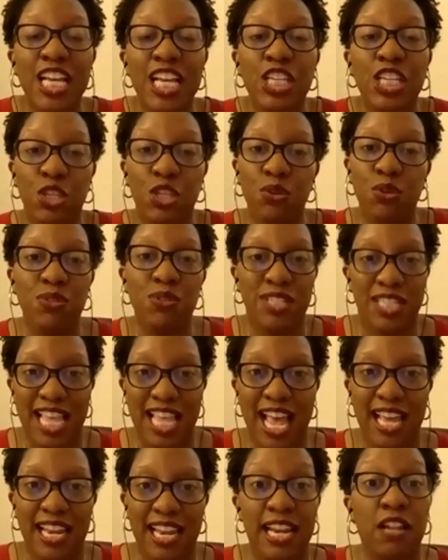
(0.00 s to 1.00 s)
Use
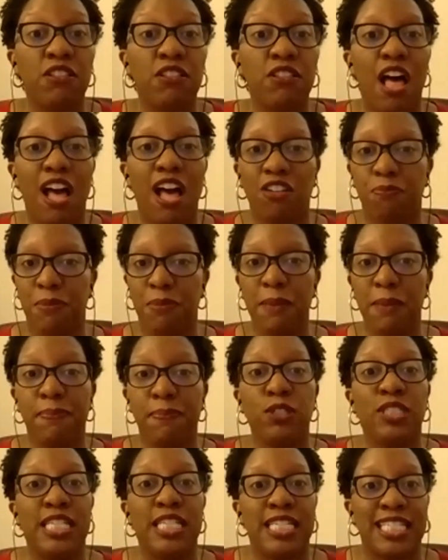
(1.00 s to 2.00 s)
that. And a lot of
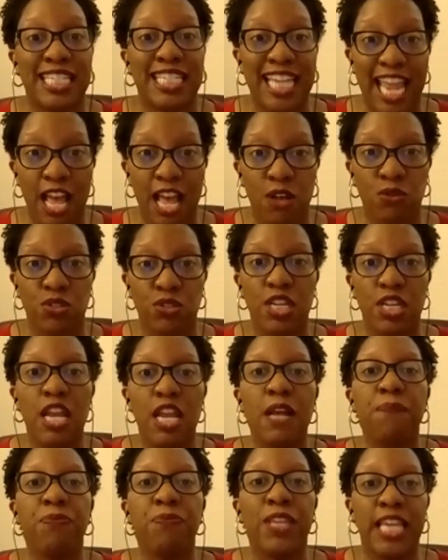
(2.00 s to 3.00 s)
people discount
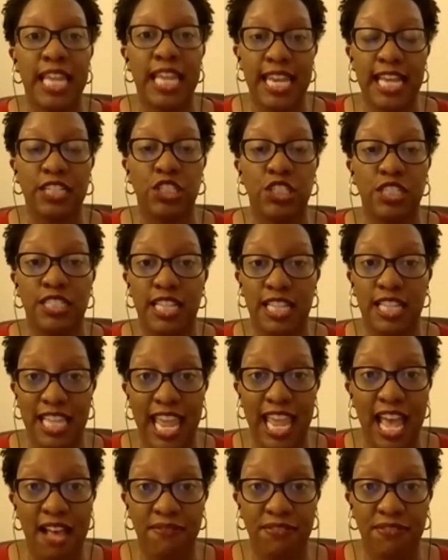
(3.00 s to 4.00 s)
the connections that they
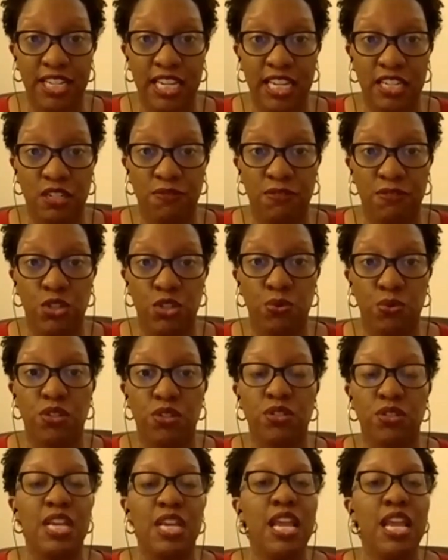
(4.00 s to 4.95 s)
have to individuals.